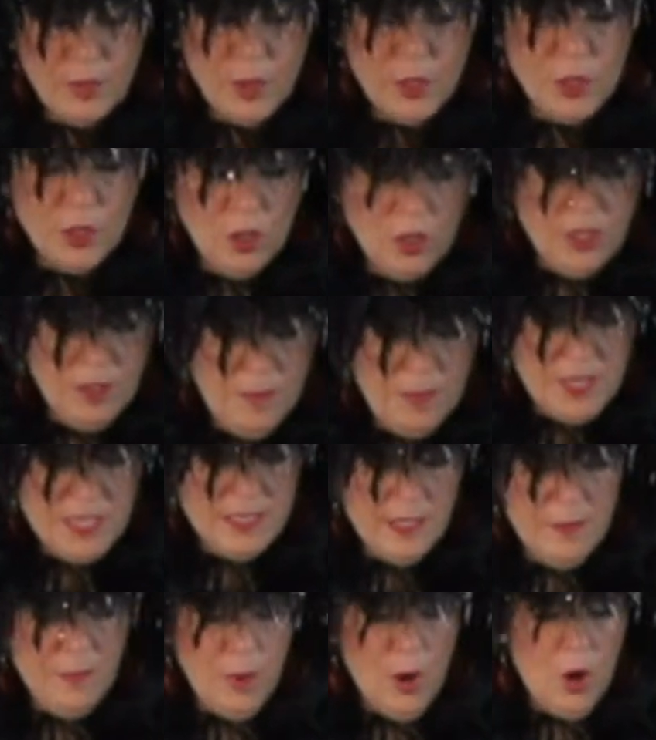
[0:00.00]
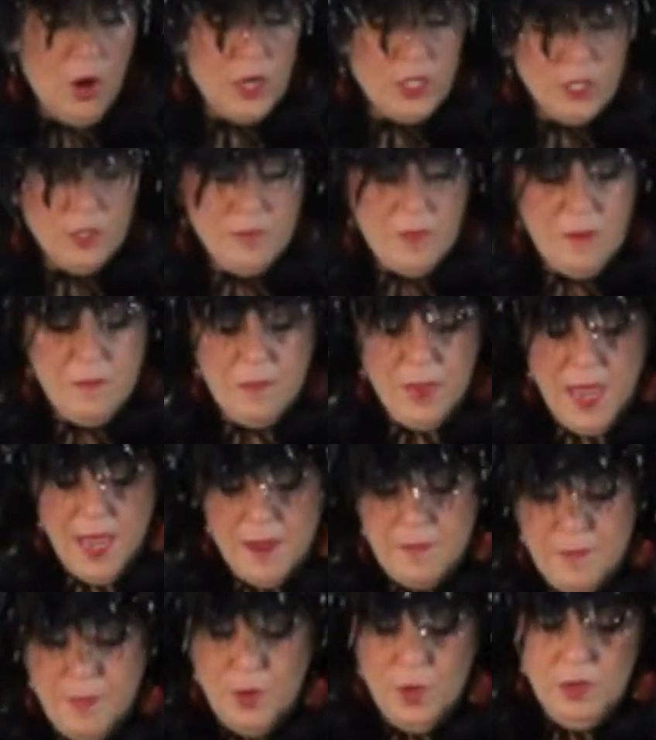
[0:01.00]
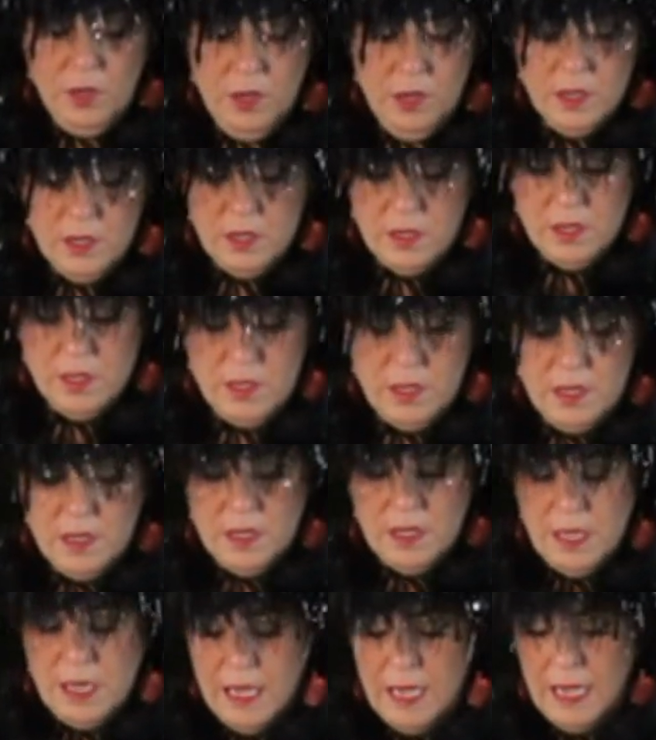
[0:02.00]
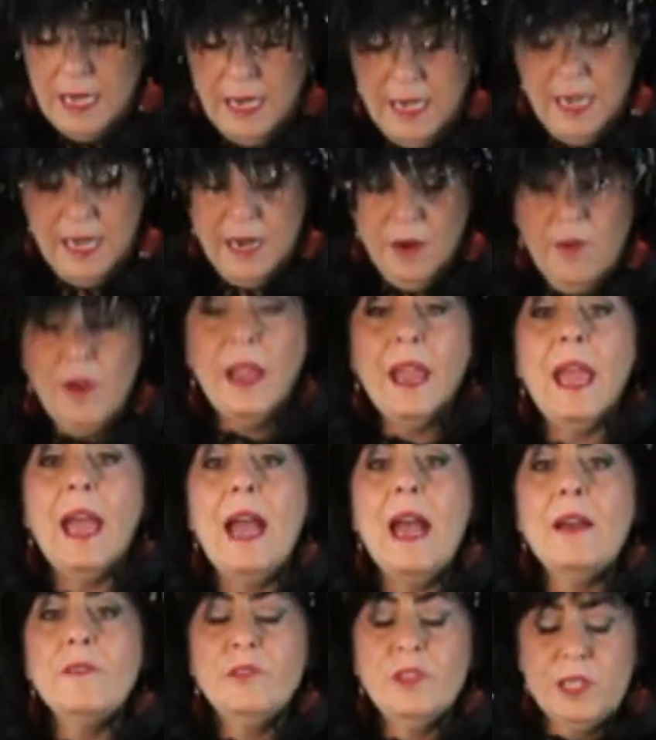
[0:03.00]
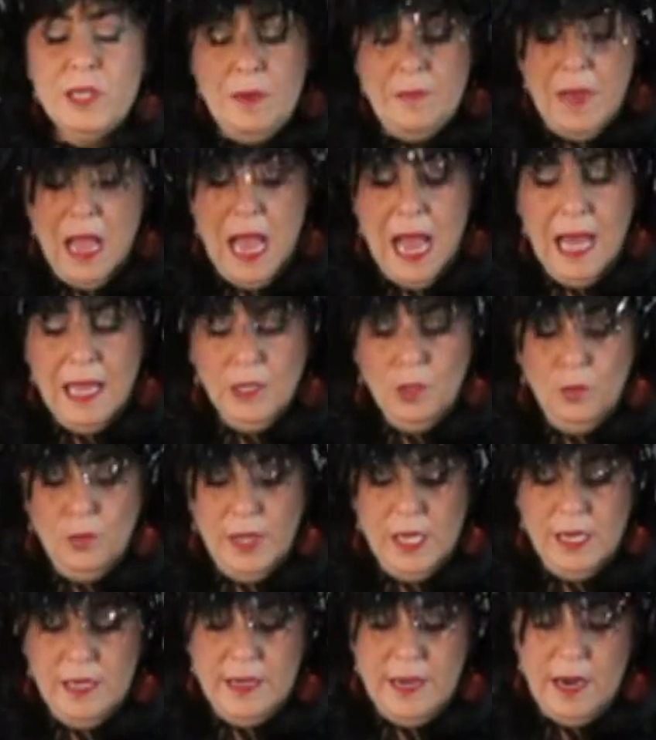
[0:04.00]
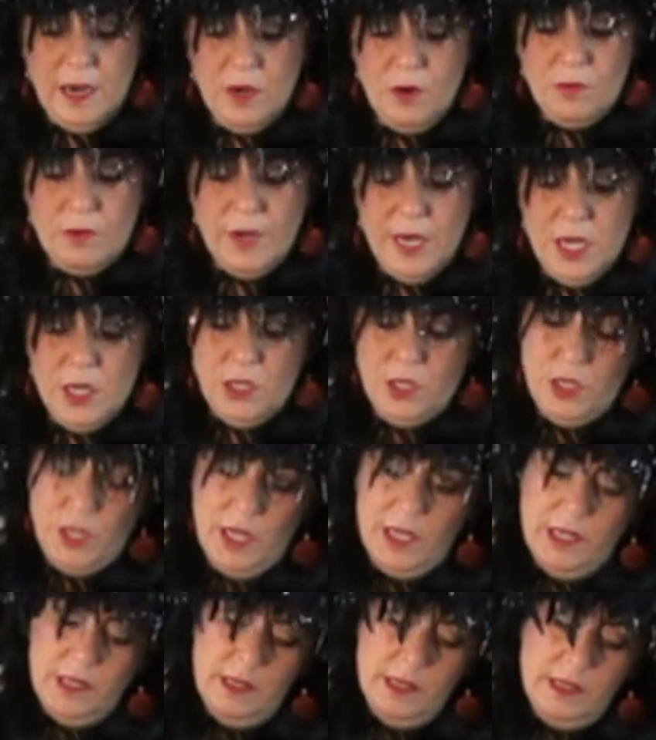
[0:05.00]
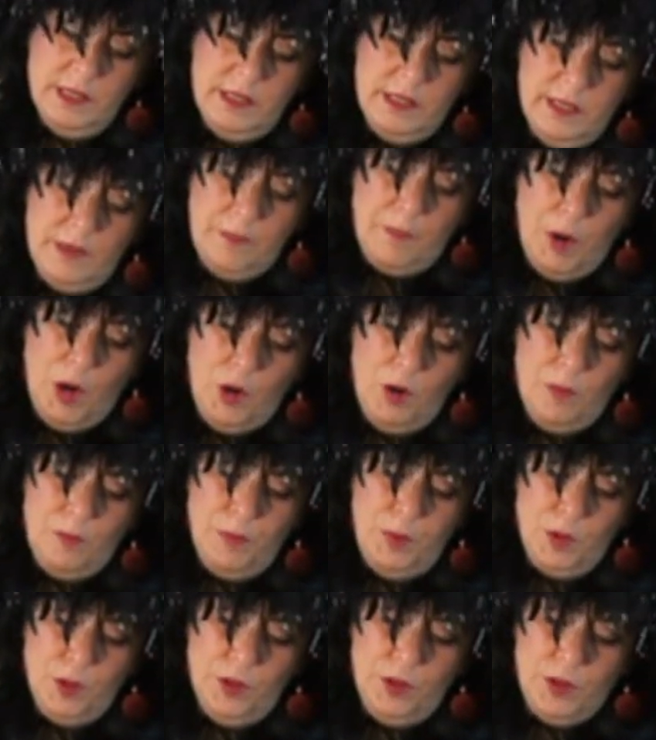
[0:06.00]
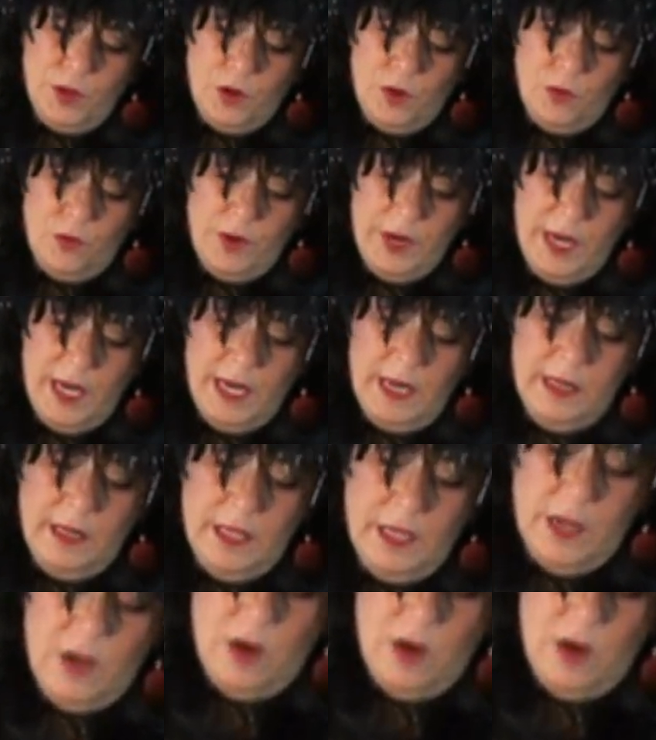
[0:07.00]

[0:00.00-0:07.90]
put it on a piece of parchment paper. And here I have some Halloween decorations, the purple, the green,